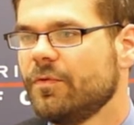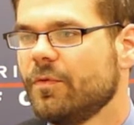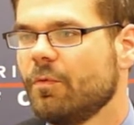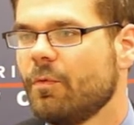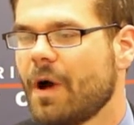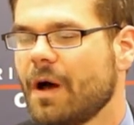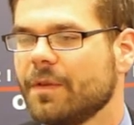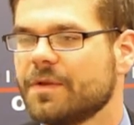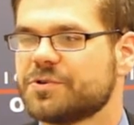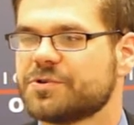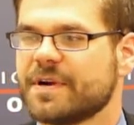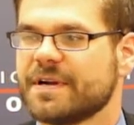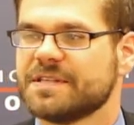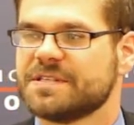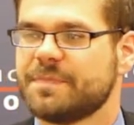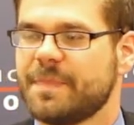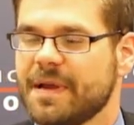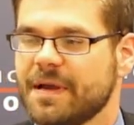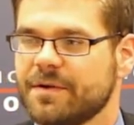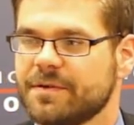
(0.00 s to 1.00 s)
while the
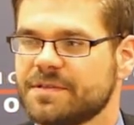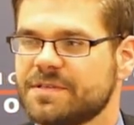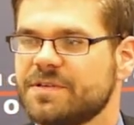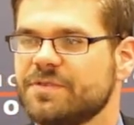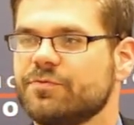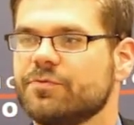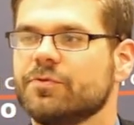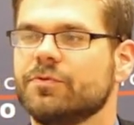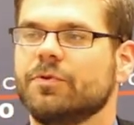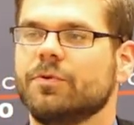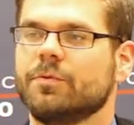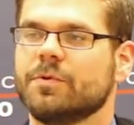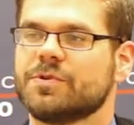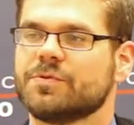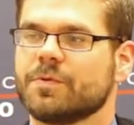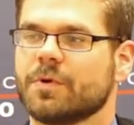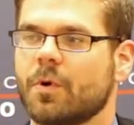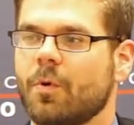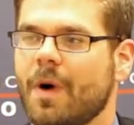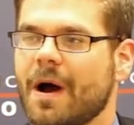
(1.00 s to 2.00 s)
transparency rule, which
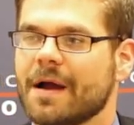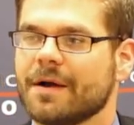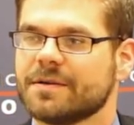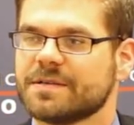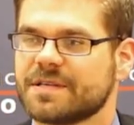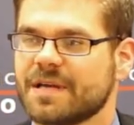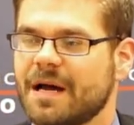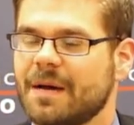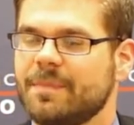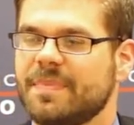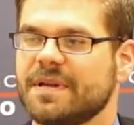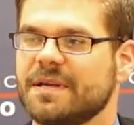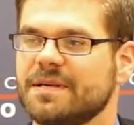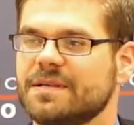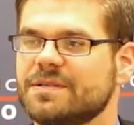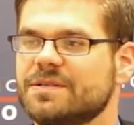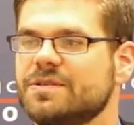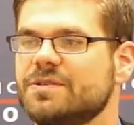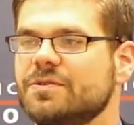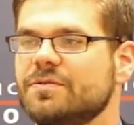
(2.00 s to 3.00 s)
requires
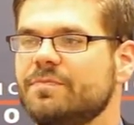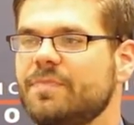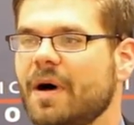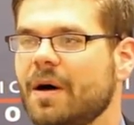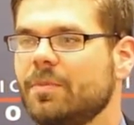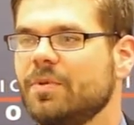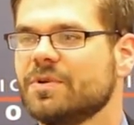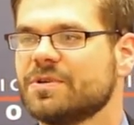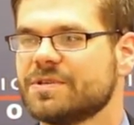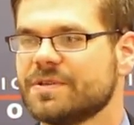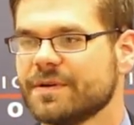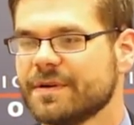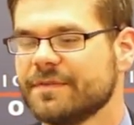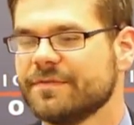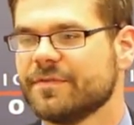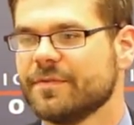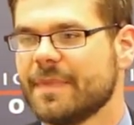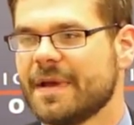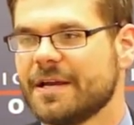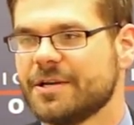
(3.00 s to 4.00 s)
companies to publish their
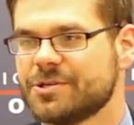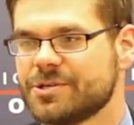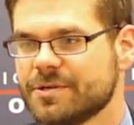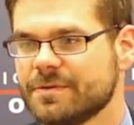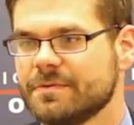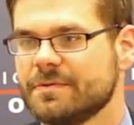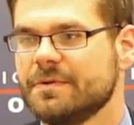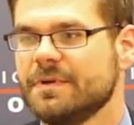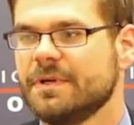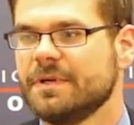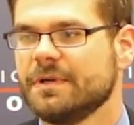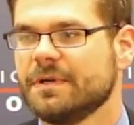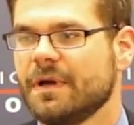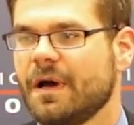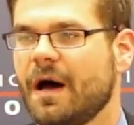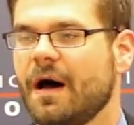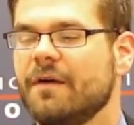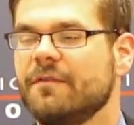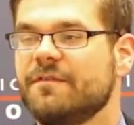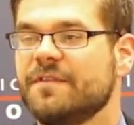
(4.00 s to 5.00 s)
information
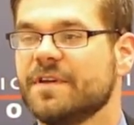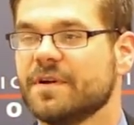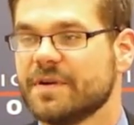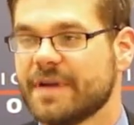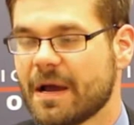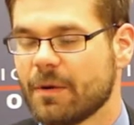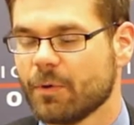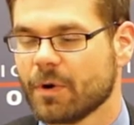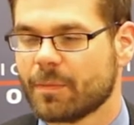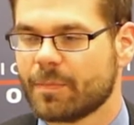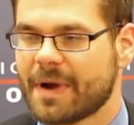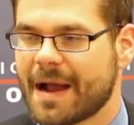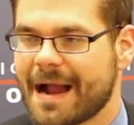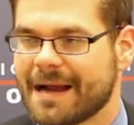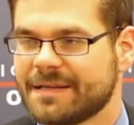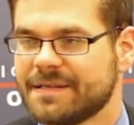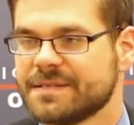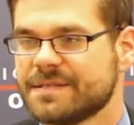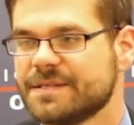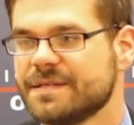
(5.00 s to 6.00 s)
of their network
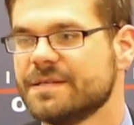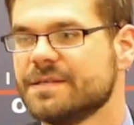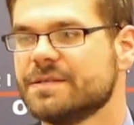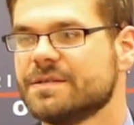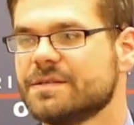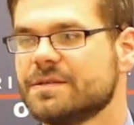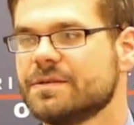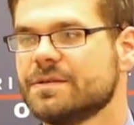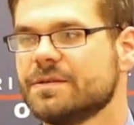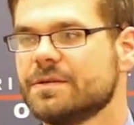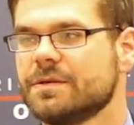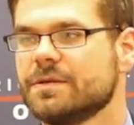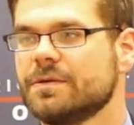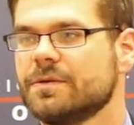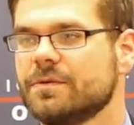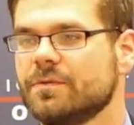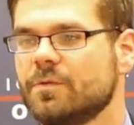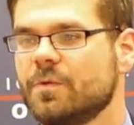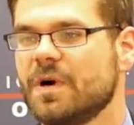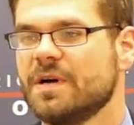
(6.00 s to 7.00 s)
practices,
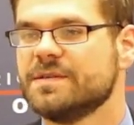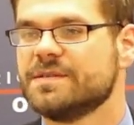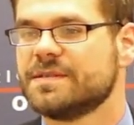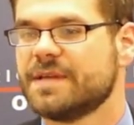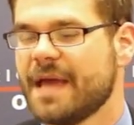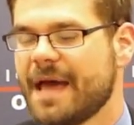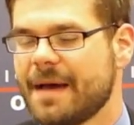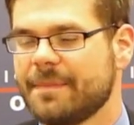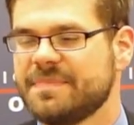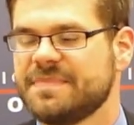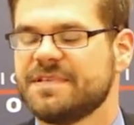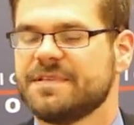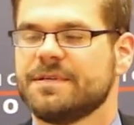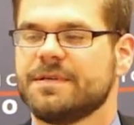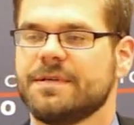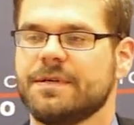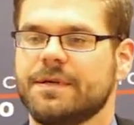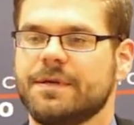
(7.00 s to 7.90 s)
was kept.